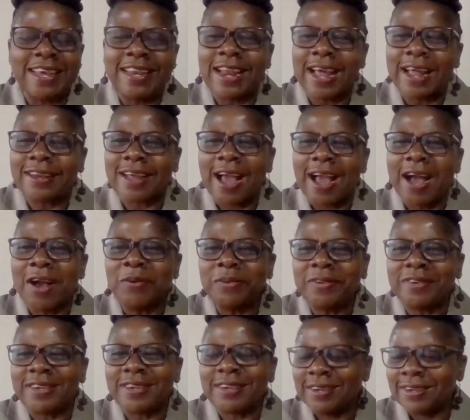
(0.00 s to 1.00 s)
in and
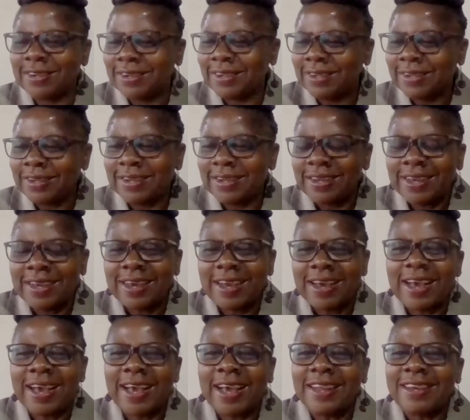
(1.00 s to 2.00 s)
out.
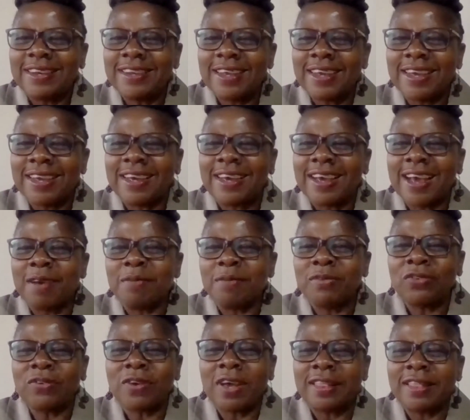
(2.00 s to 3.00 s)
And I'm
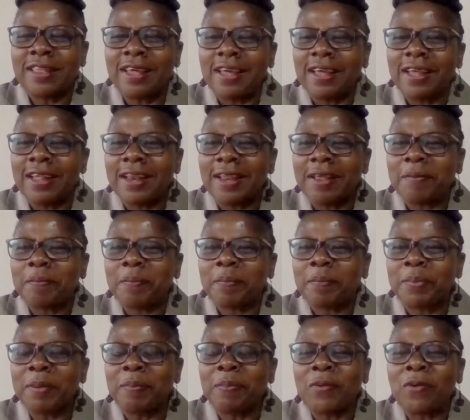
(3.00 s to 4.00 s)
sure the
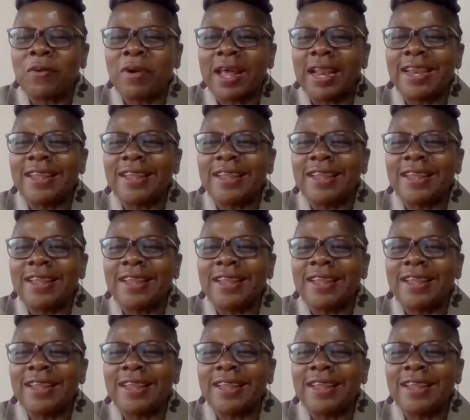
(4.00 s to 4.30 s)
people who are